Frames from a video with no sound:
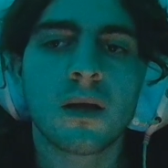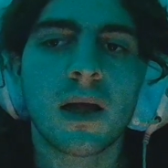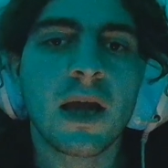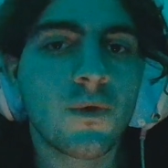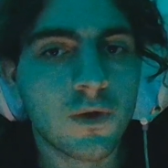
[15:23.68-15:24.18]

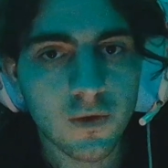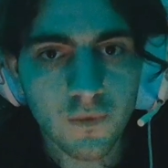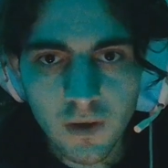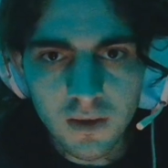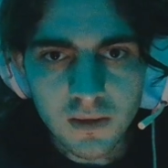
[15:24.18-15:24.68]
it can
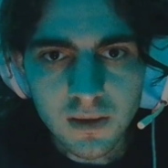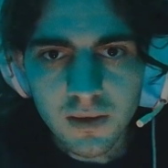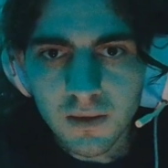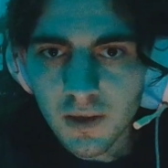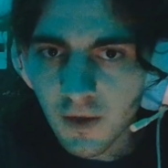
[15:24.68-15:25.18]
work.
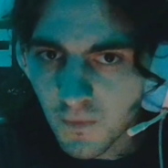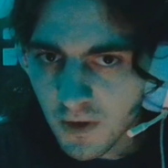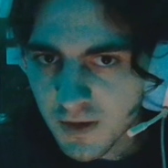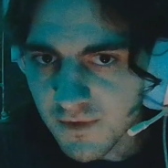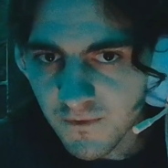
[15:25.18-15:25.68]
It
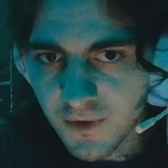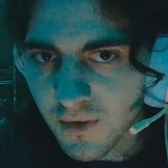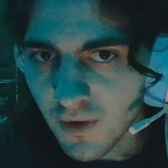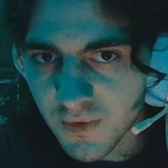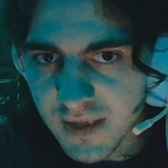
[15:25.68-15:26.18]
works for
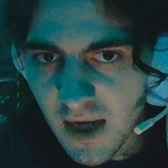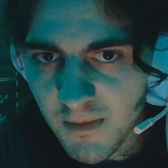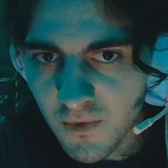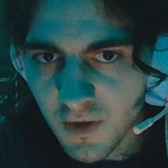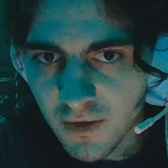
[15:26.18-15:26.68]

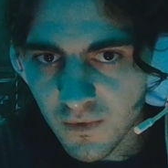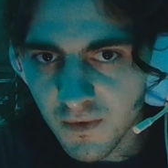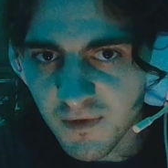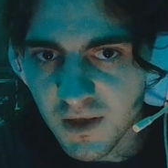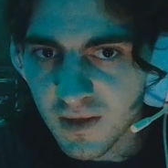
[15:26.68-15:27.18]
old-timey Wonder
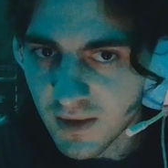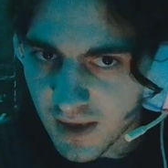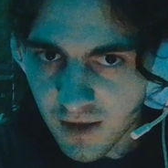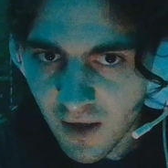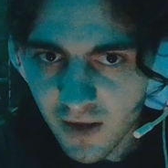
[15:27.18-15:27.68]
Woman,
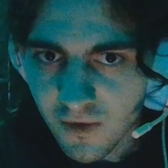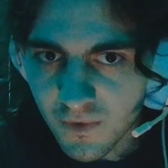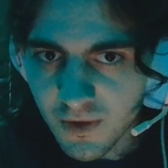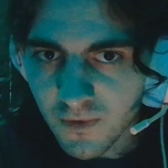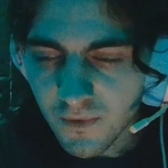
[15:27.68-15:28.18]
Linda Carter
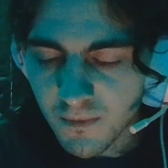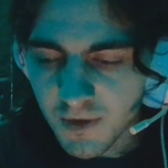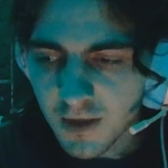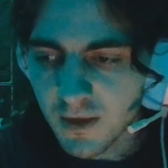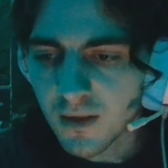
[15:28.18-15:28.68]
Wonder
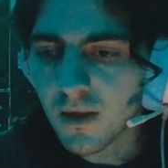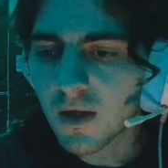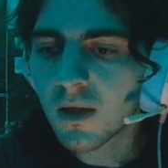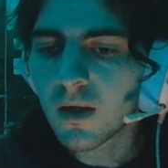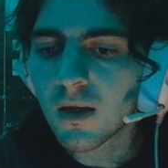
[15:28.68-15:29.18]
Woman,
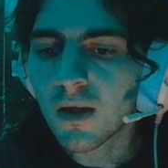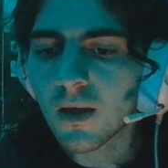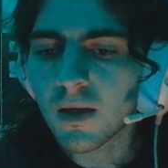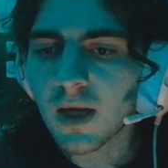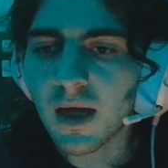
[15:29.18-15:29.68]

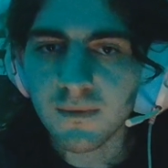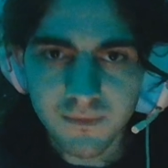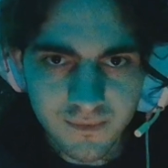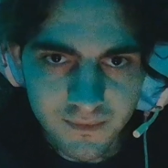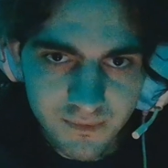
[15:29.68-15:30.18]
not
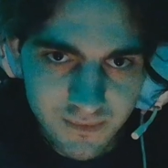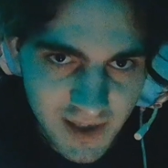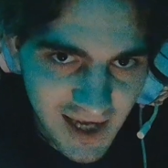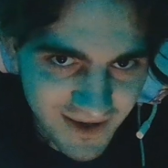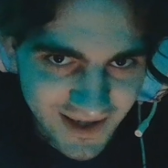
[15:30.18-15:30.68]

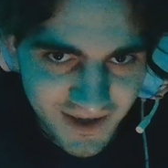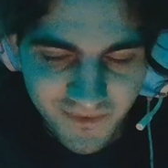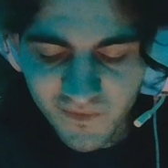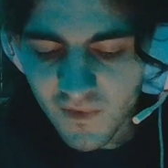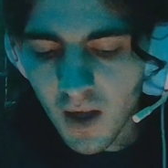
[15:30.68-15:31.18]
Gal Gadot.
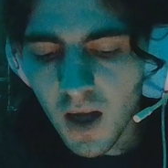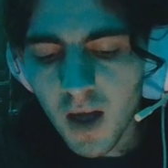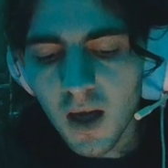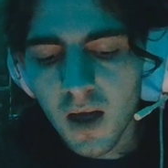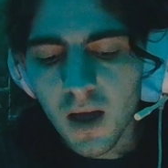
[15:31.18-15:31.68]

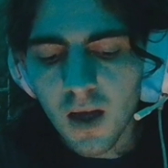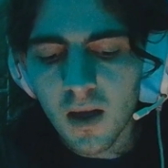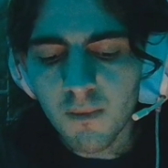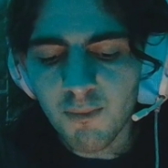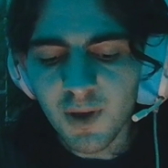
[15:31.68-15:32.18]

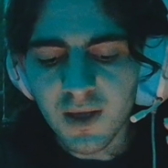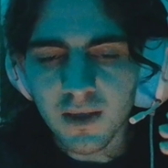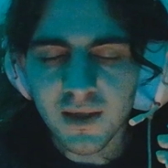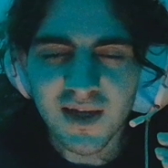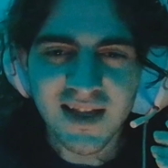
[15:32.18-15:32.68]
But
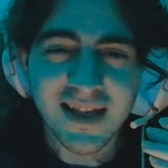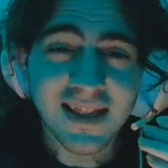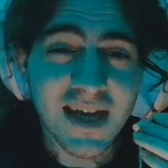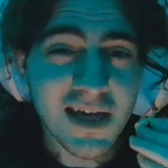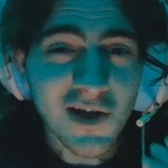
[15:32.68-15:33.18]

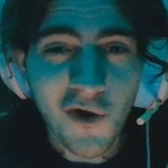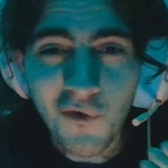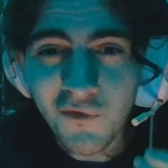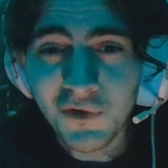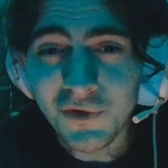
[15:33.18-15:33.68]
they
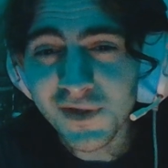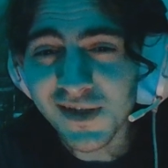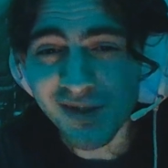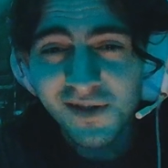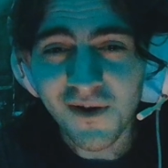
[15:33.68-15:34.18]
overuse
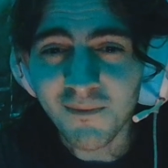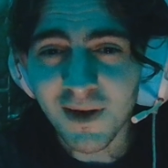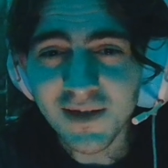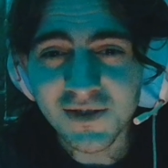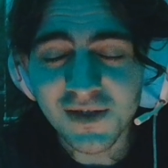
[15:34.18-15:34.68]
it so
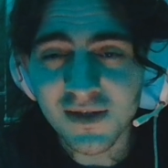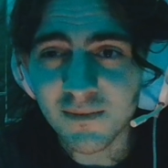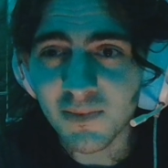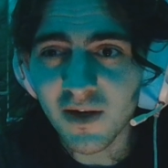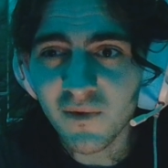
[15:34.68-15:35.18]
much to the
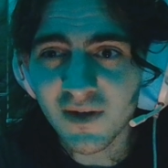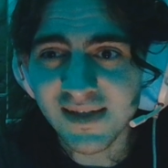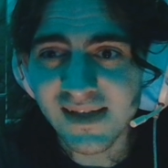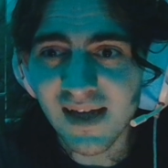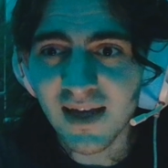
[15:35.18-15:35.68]
point where
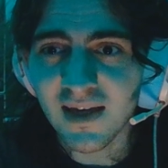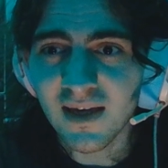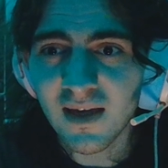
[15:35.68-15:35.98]
it's like,